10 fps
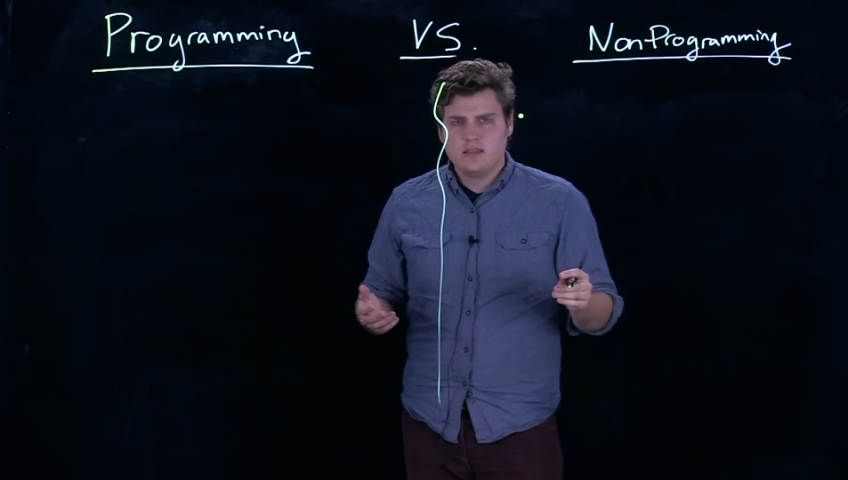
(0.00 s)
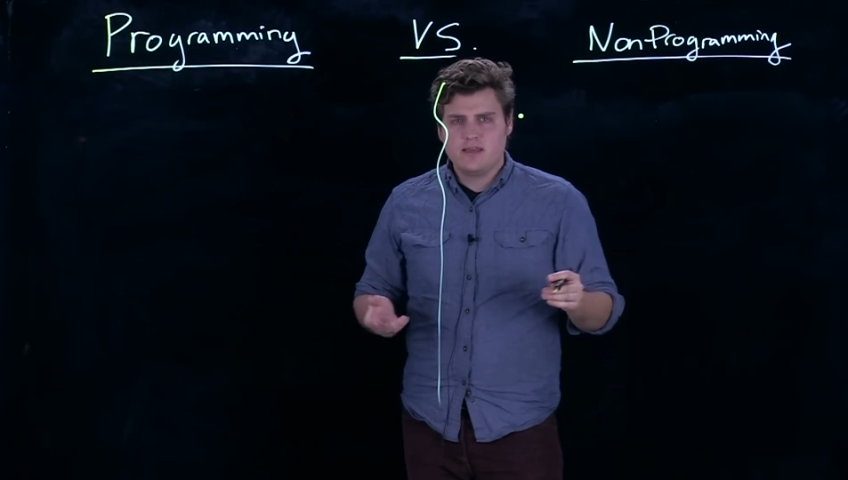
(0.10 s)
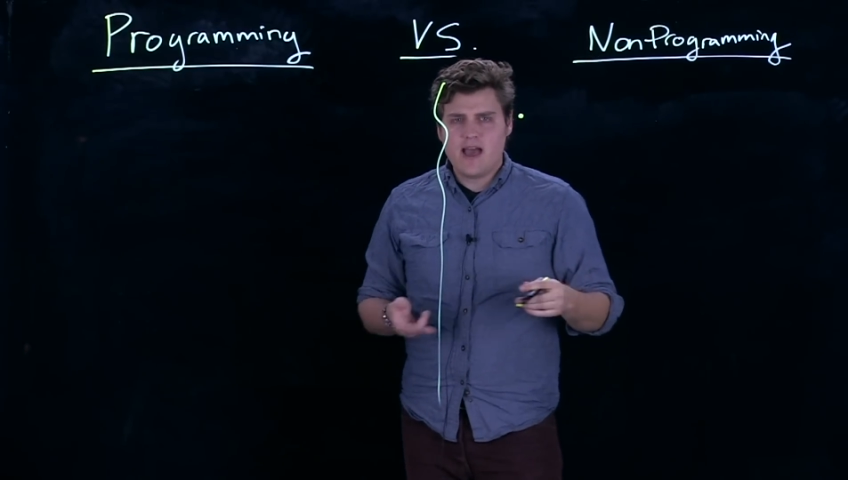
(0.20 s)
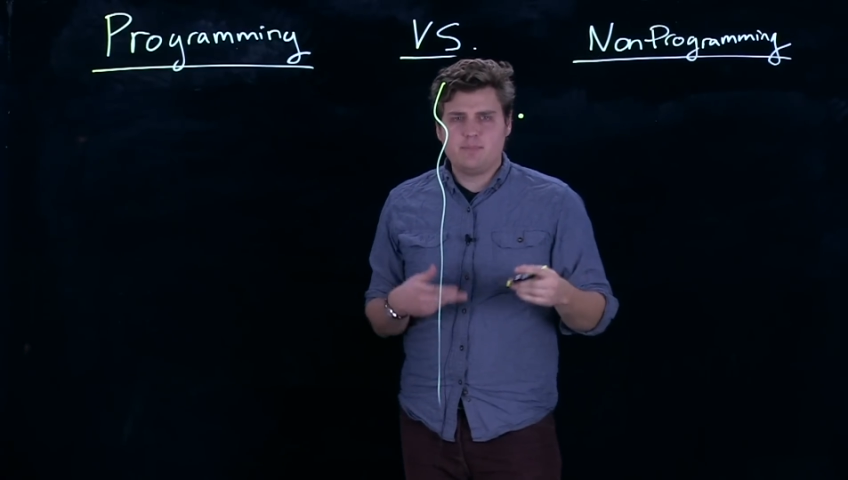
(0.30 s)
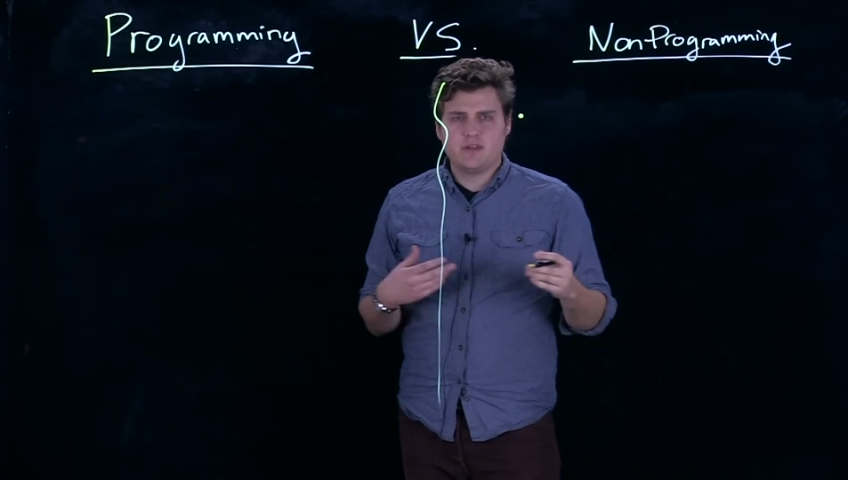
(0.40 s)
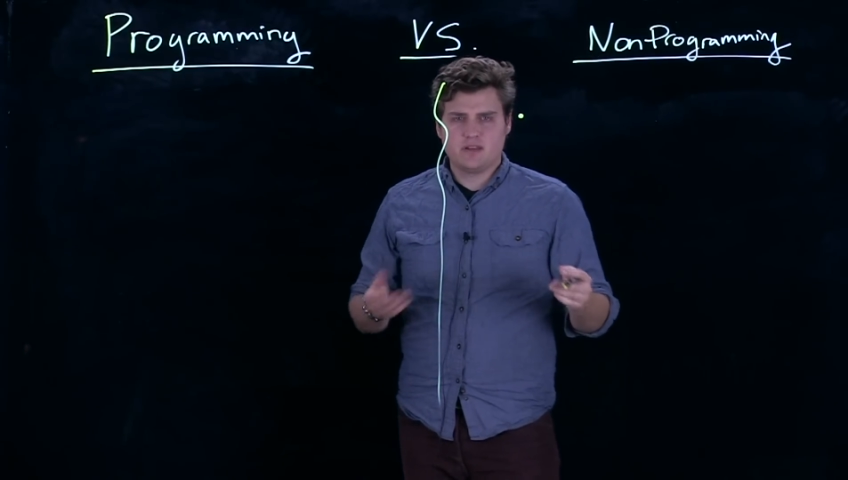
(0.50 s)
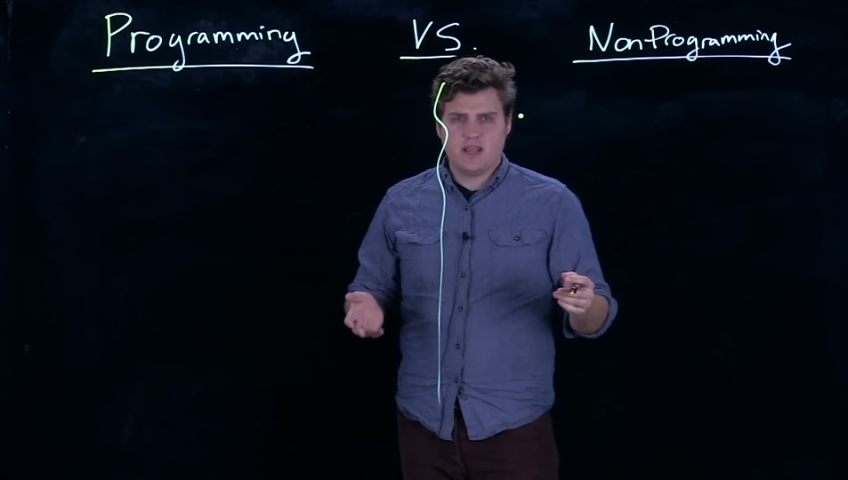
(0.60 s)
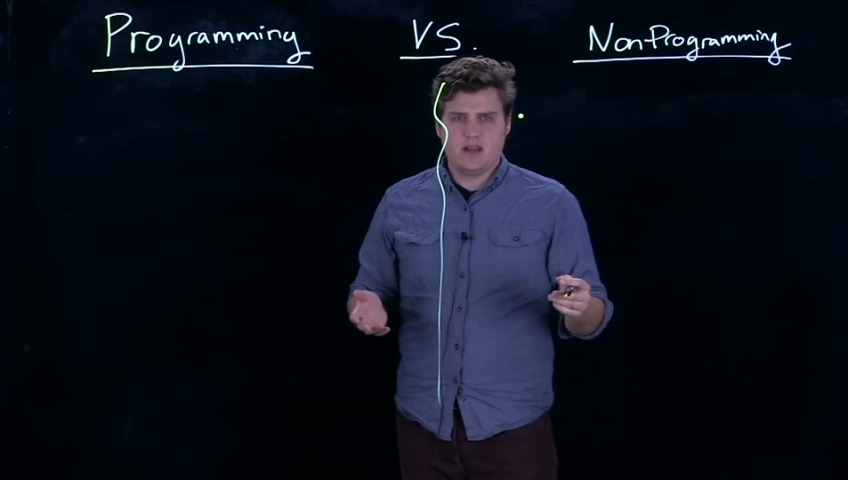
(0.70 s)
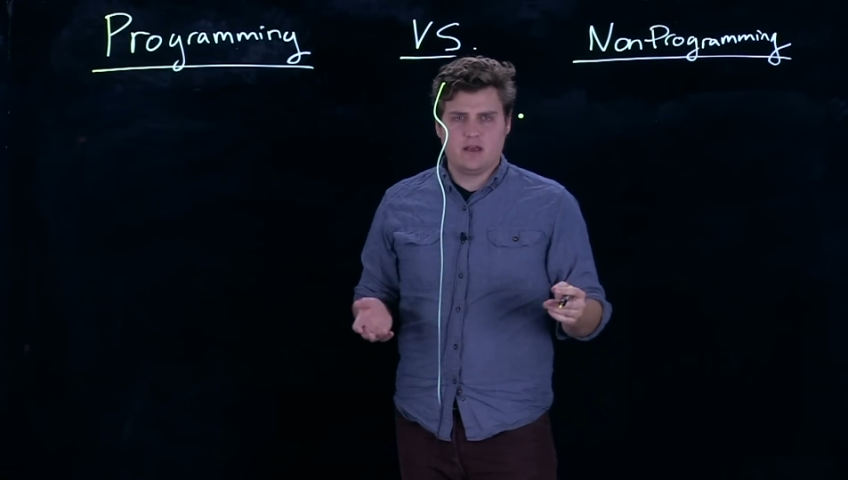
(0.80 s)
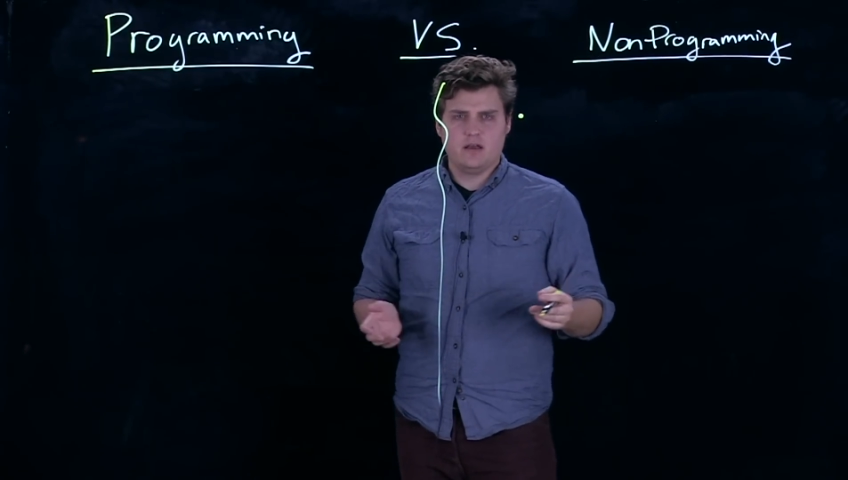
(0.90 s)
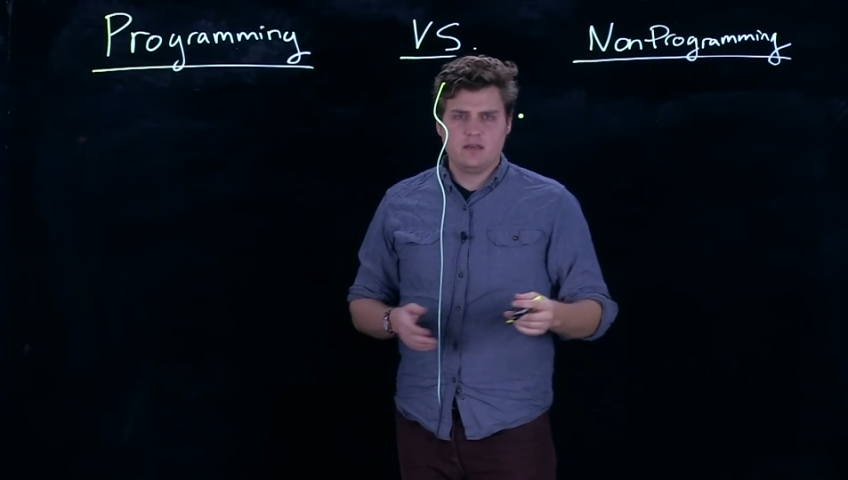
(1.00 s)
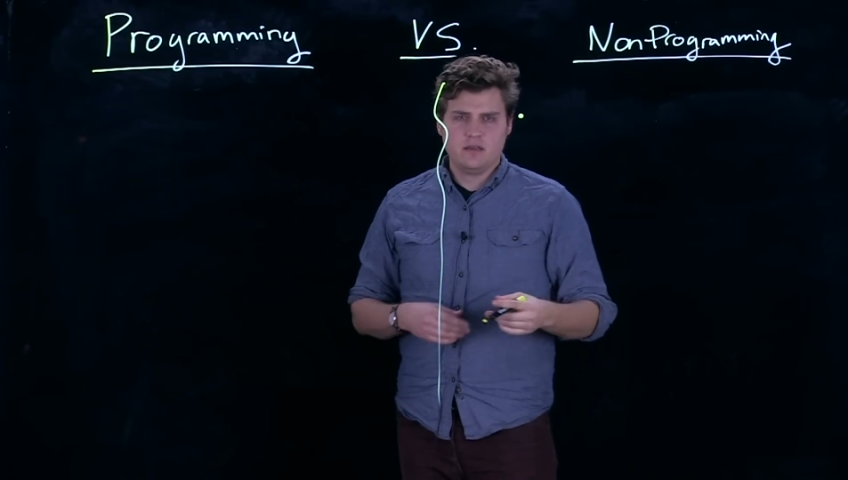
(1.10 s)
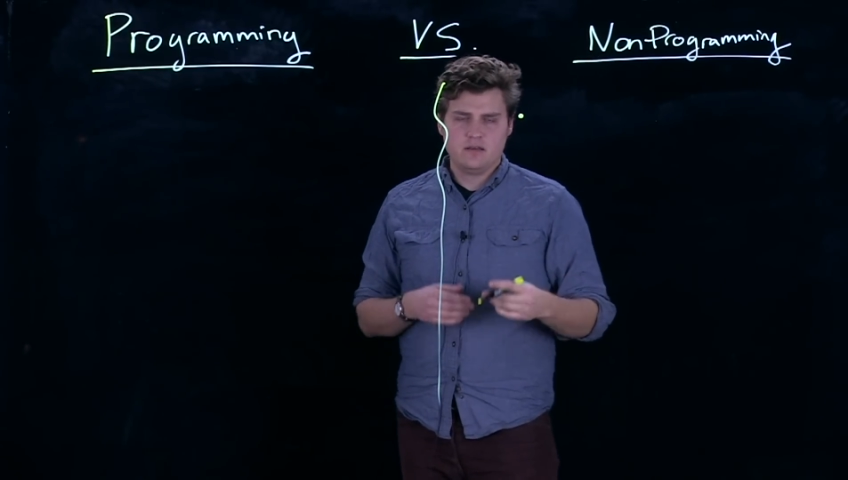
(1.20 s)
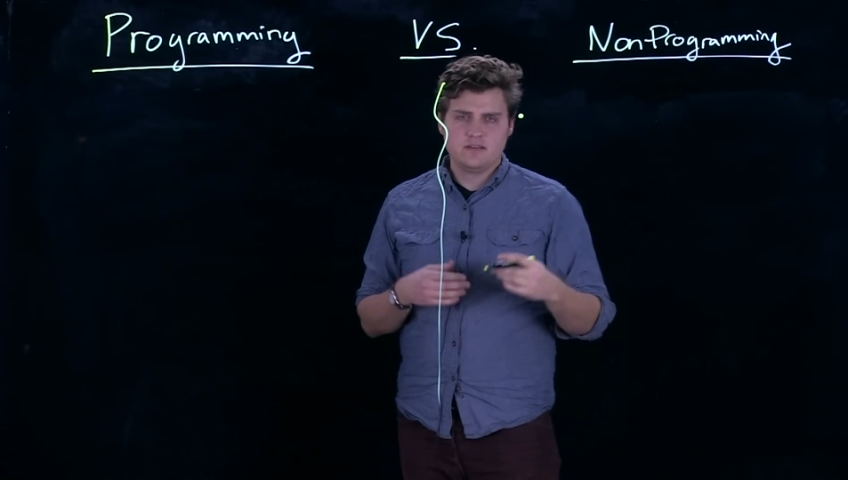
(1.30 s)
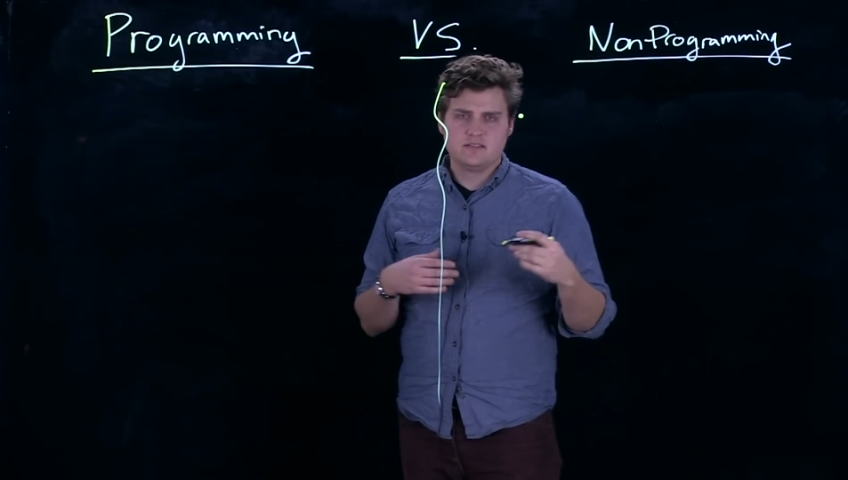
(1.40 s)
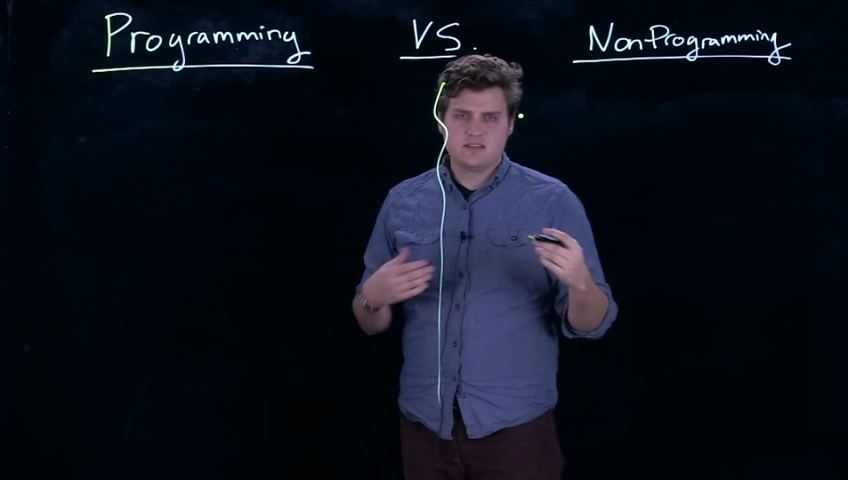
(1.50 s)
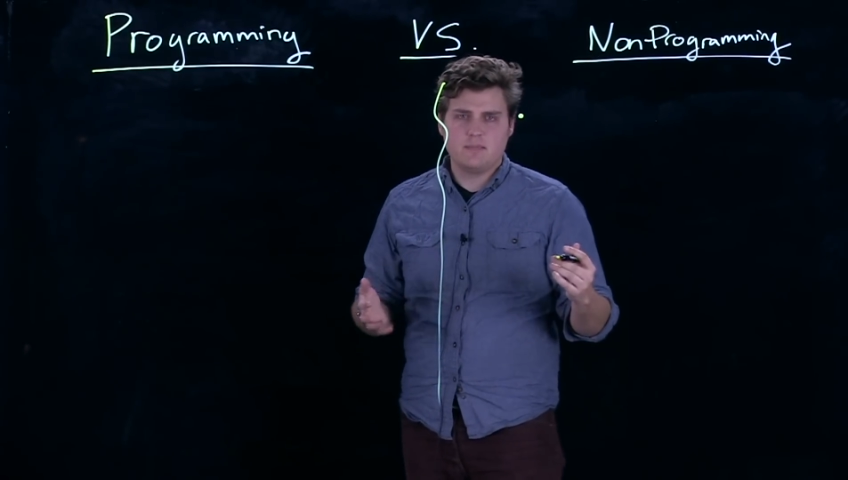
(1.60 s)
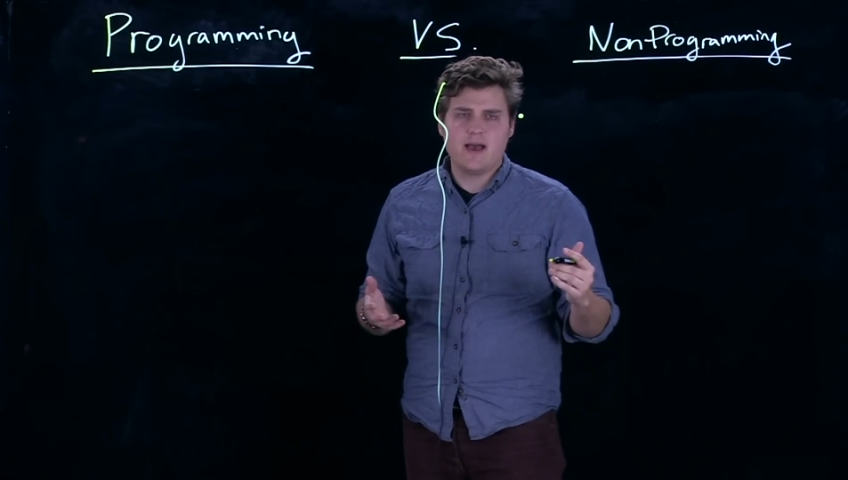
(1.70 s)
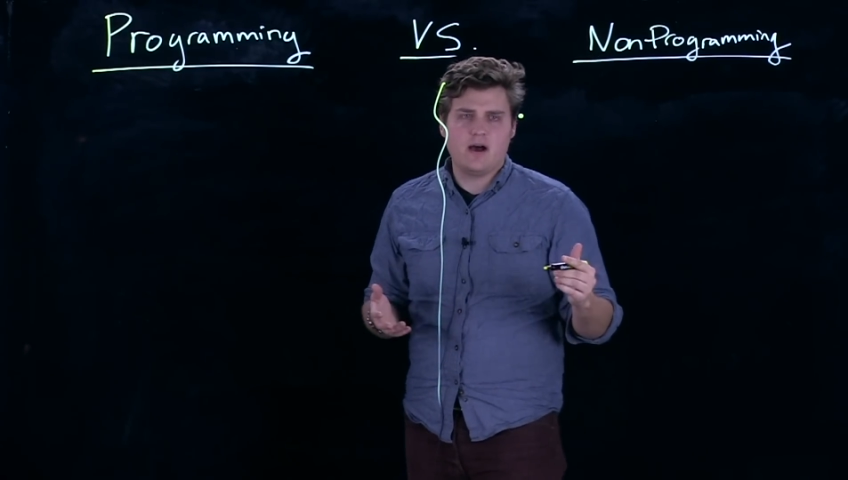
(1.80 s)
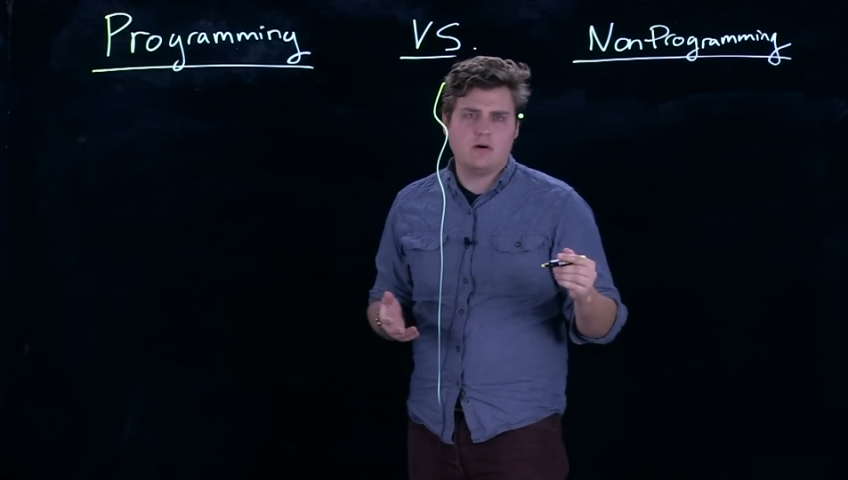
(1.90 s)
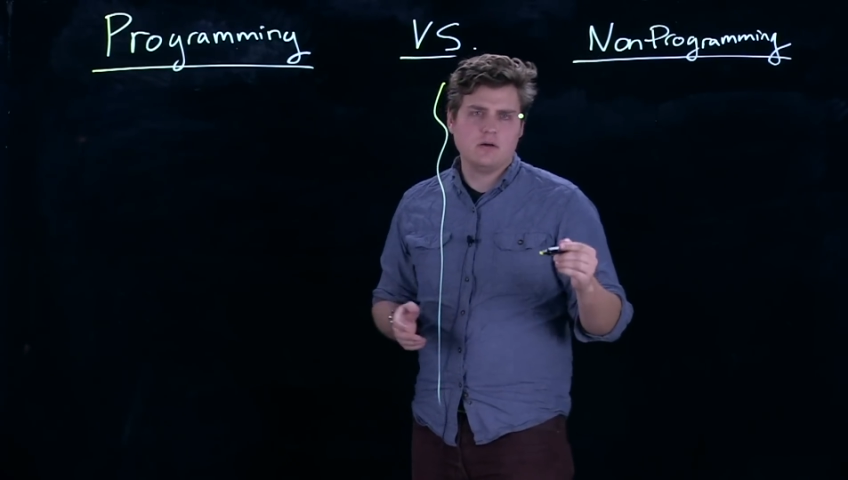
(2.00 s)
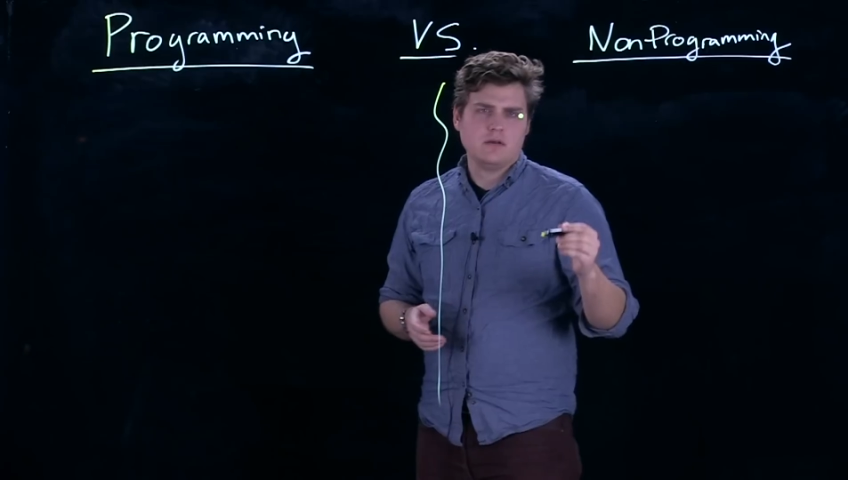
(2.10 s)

the haptic data somehow.